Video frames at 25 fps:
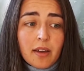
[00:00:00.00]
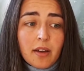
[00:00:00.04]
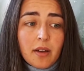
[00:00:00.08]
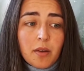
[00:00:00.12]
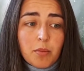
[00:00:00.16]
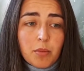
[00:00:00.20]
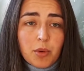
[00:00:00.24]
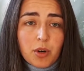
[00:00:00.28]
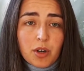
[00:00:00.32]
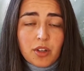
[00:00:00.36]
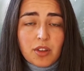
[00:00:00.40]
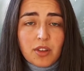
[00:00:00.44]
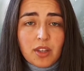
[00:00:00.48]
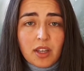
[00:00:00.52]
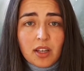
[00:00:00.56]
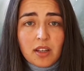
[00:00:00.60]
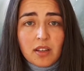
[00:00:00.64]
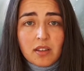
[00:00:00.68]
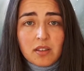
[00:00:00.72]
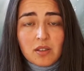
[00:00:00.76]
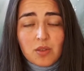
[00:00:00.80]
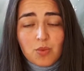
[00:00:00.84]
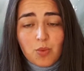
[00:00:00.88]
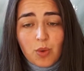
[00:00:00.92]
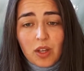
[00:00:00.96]
more
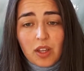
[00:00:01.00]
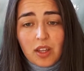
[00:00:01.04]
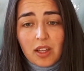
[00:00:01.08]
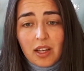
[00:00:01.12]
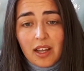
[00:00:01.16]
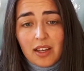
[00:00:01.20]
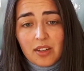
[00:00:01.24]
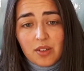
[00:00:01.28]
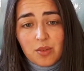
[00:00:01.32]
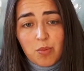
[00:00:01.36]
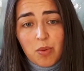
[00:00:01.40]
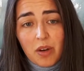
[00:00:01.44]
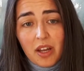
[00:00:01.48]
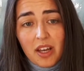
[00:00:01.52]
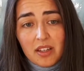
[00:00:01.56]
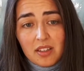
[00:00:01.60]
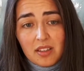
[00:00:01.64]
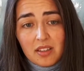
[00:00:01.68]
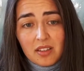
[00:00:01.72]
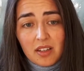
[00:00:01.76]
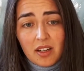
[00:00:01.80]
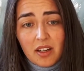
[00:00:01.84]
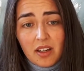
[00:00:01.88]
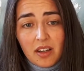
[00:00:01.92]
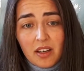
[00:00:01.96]
things with less
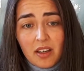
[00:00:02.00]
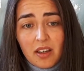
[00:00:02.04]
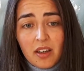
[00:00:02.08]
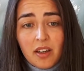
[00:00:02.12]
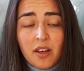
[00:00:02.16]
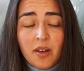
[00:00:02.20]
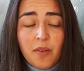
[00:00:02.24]
plastic.